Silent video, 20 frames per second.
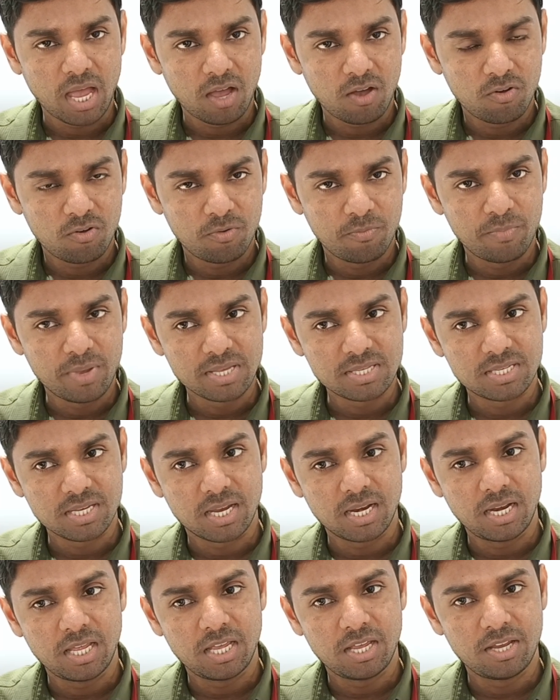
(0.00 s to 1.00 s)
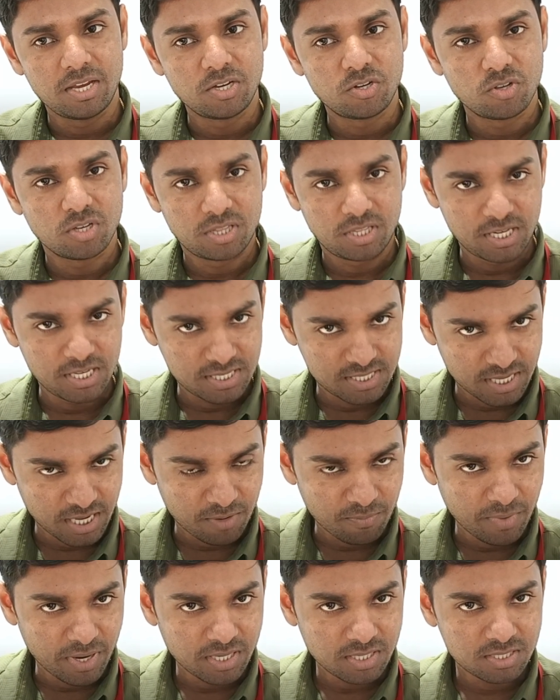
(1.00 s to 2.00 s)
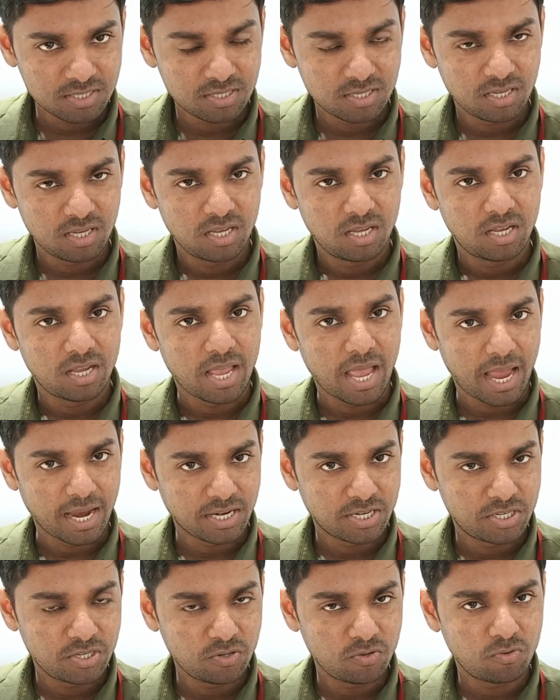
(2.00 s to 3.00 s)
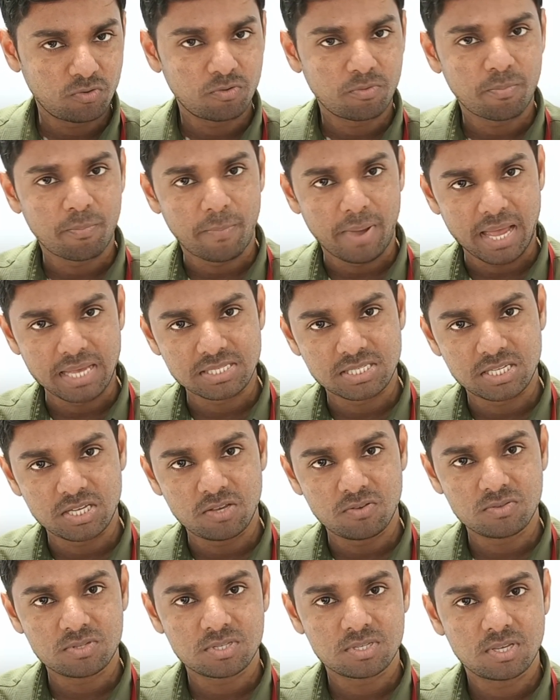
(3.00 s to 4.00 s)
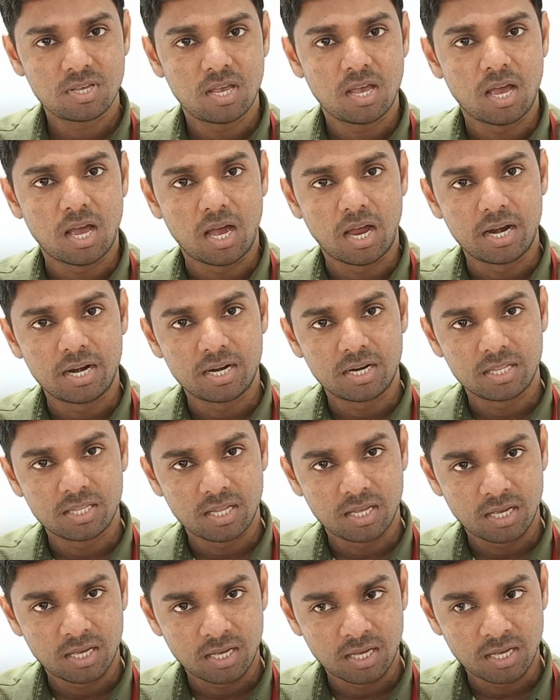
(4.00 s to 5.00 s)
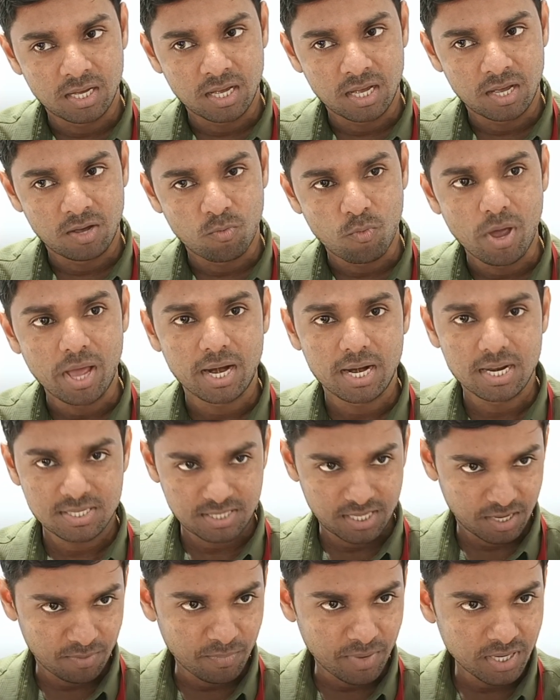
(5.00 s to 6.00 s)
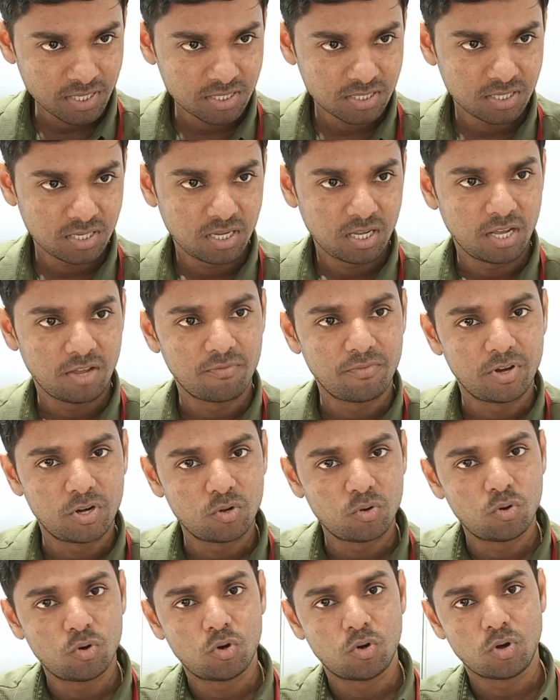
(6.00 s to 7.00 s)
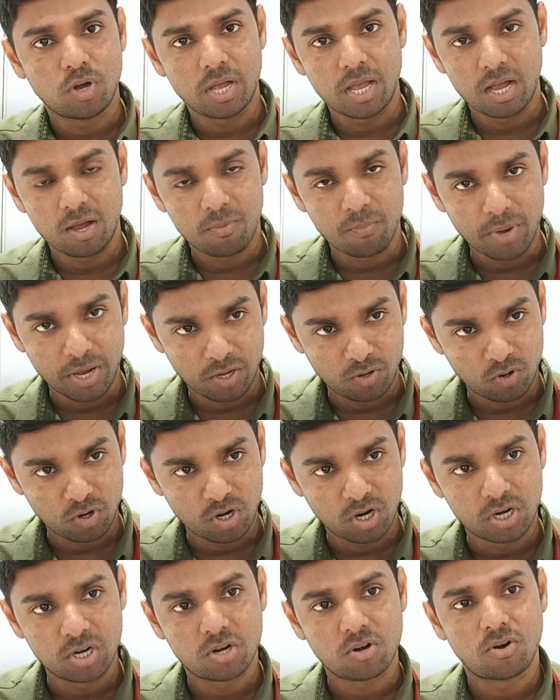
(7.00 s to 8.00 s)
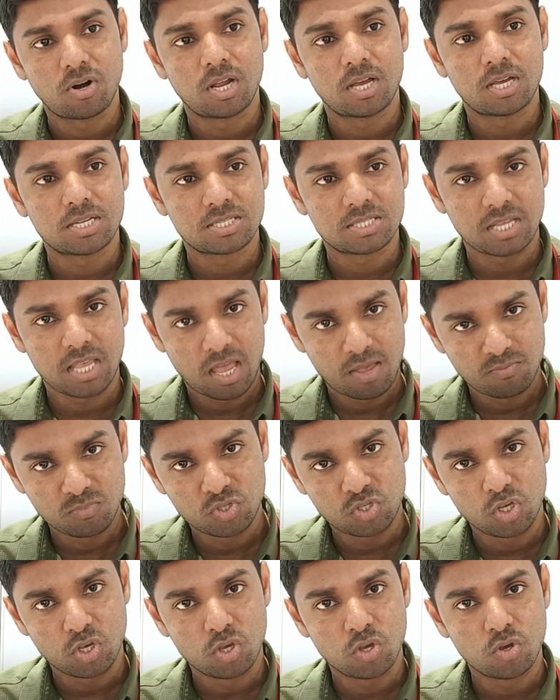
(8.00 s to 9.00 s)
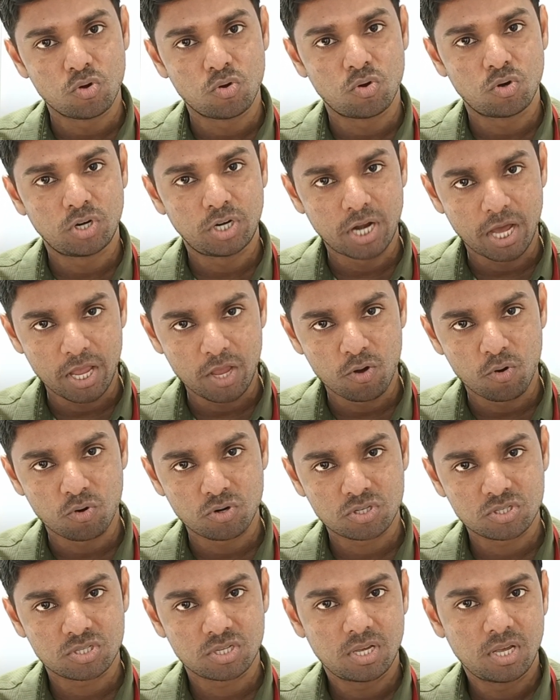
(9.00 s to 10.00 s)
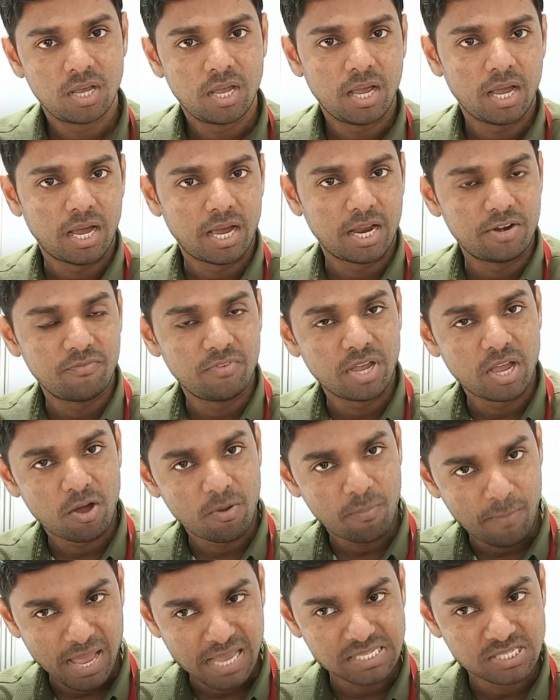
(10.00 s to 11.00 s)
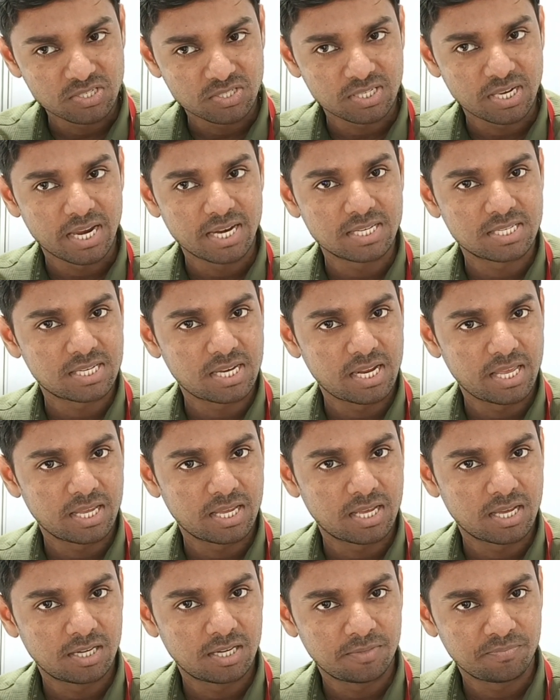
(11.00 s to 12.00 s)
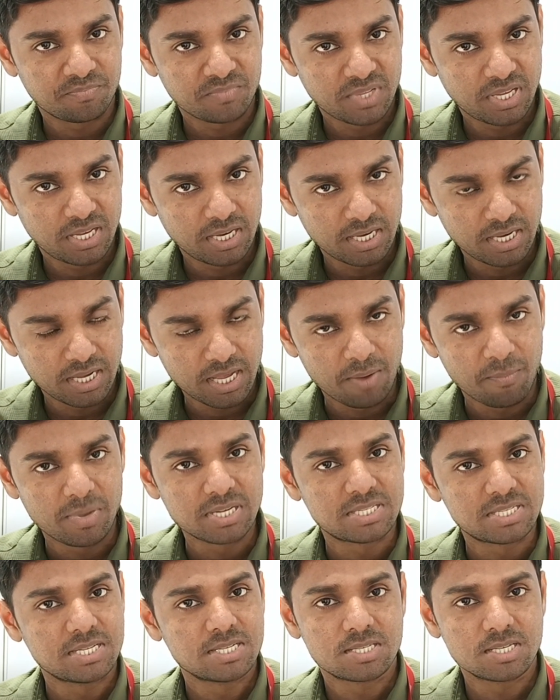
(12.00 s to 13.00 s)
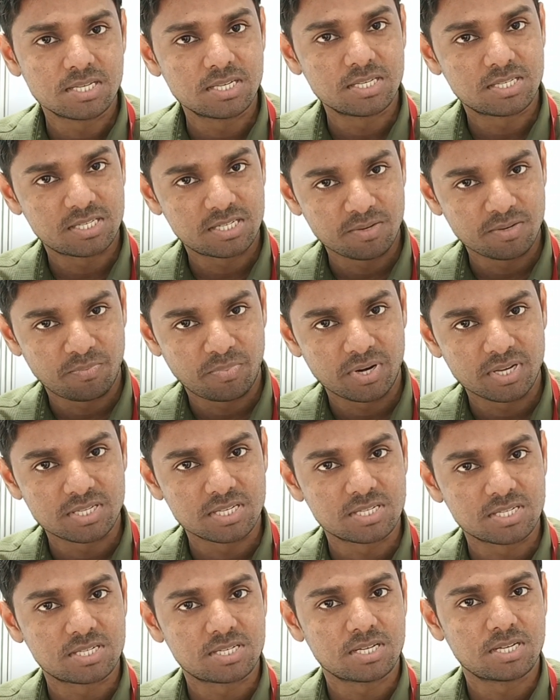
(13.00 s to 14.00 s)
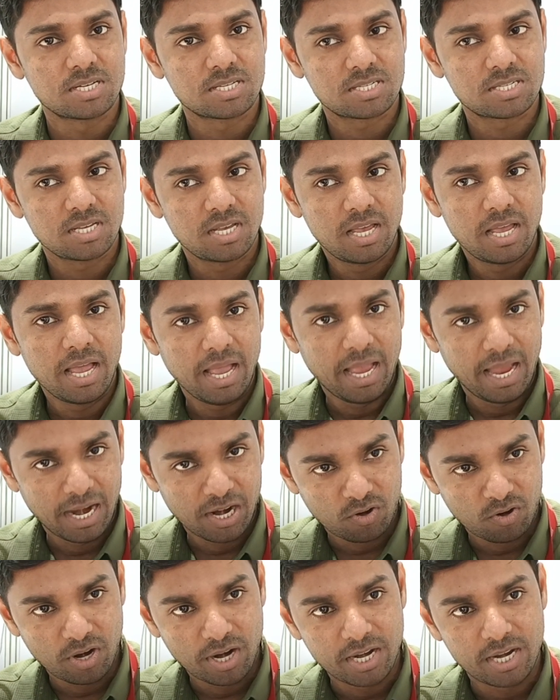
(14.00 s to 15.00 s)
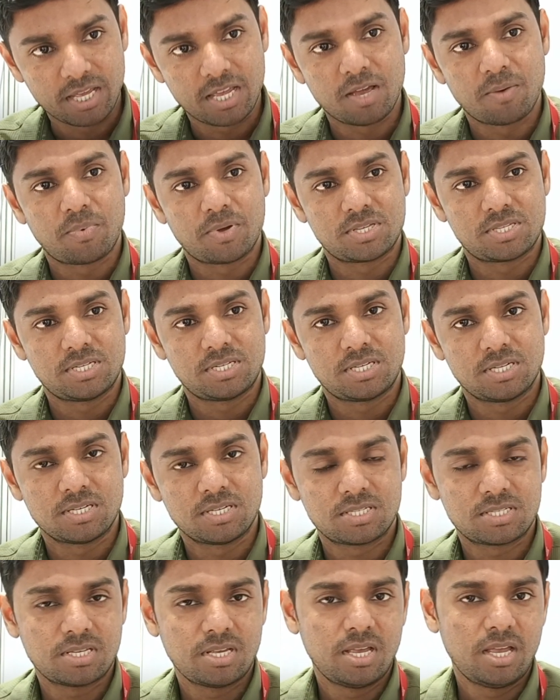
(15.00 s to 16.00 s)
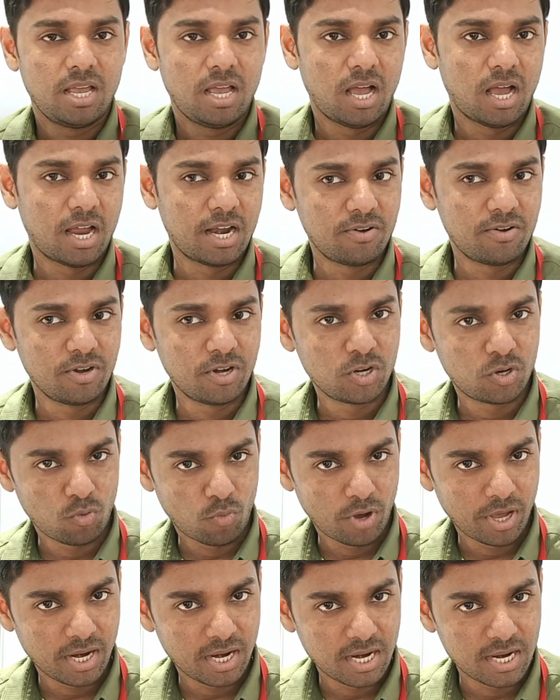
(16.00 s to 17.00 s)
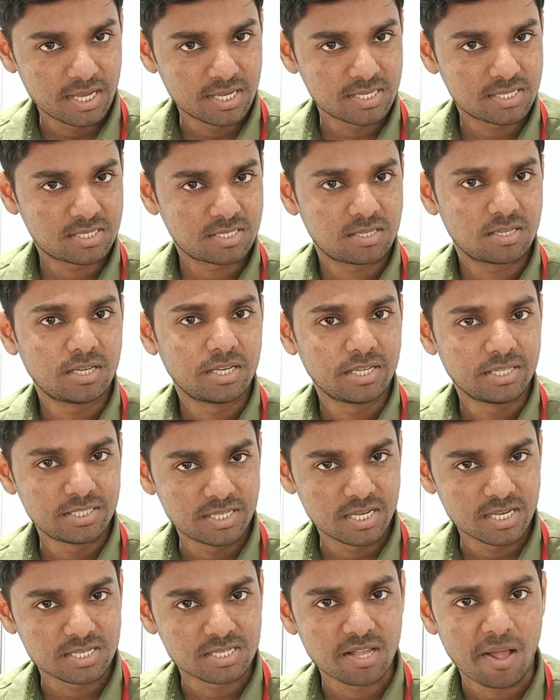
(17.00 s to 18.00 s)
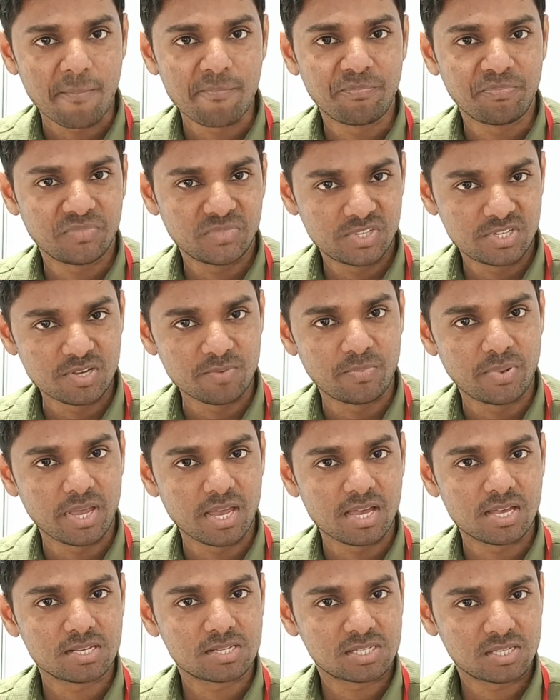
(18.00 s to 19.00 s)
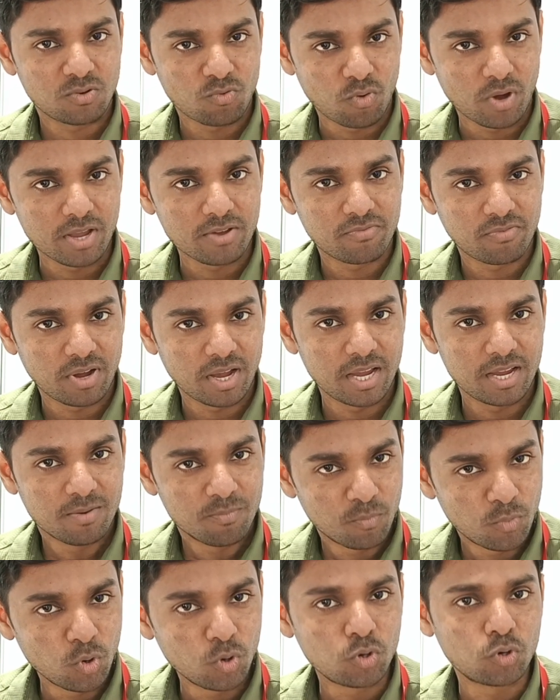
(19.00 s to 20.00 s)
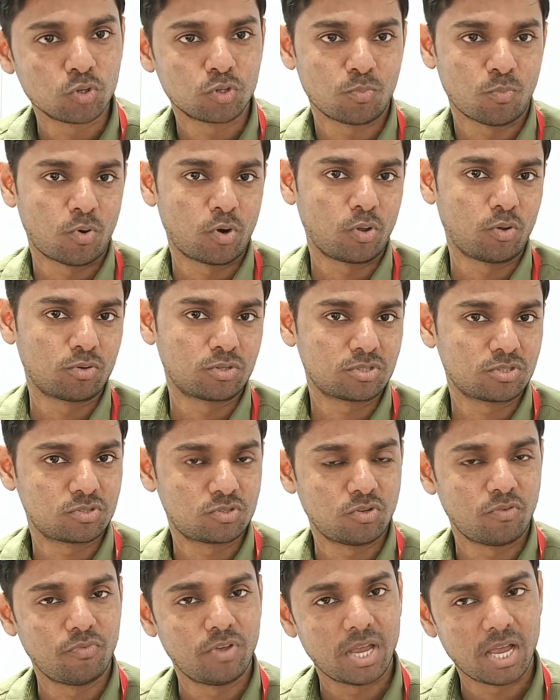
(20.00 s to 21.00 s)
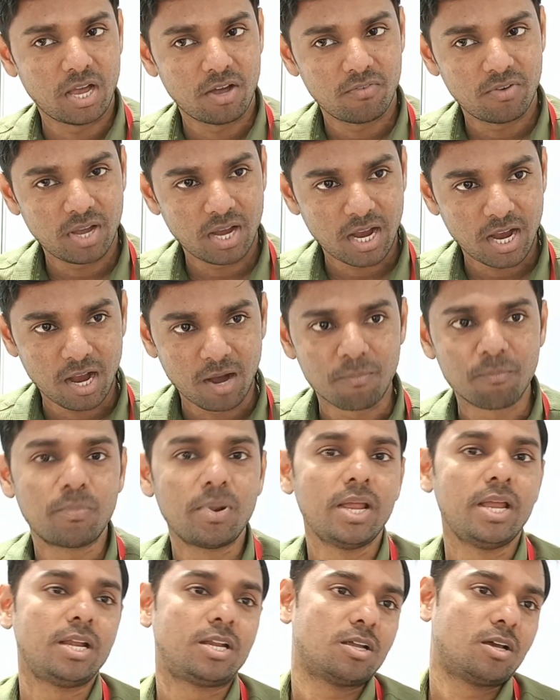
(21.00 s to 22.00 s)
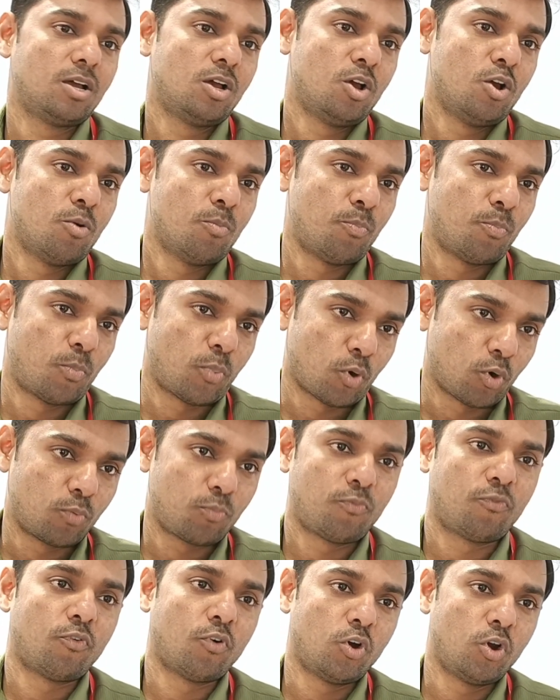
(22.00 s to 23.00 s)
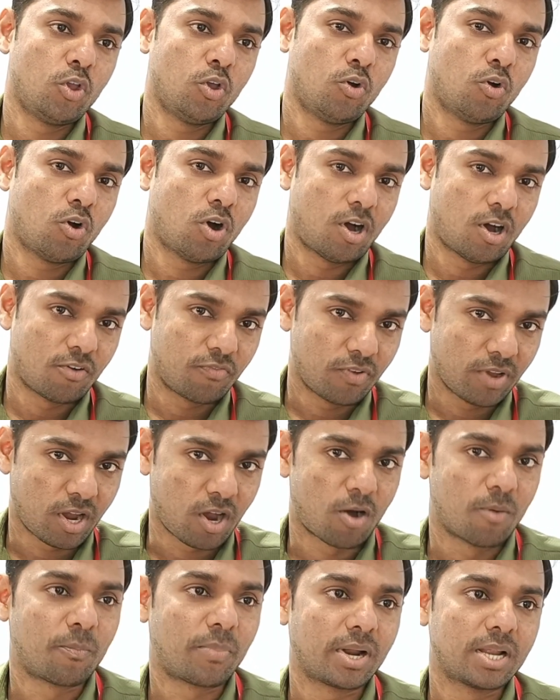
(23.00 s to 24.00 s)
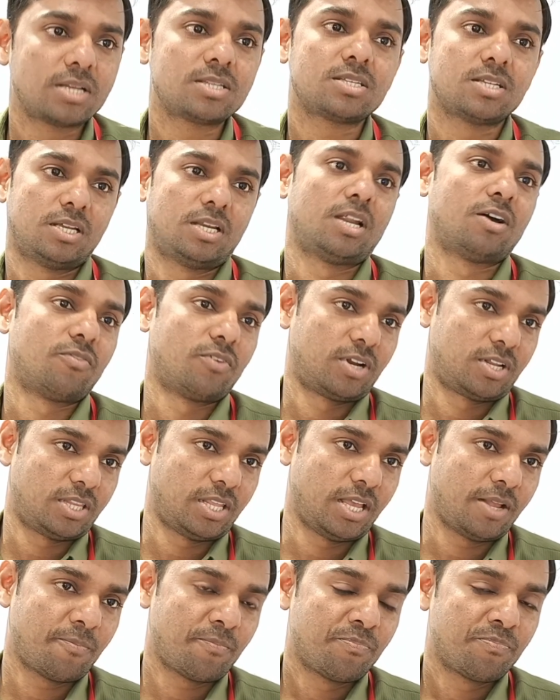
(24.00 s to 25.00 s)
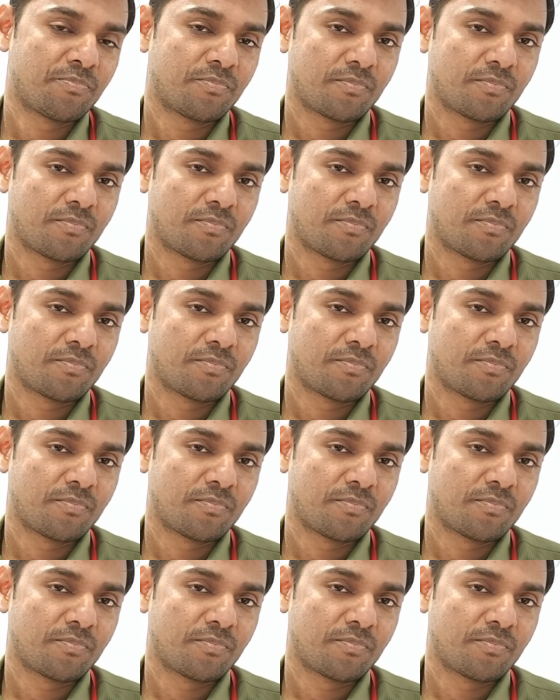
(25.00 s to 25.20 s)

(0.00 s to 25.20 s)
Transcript: have basically into three segments: active, passives, and wireless segment. We do microcontrollers, MCU, diodes, and we have passive lines like MLCCs, chip resistors, electrolytic capacitors, and into wireless, GSM, GPS, Wi-Fi, Bluetooth modules. So we have a complete portfolio of components in our thing.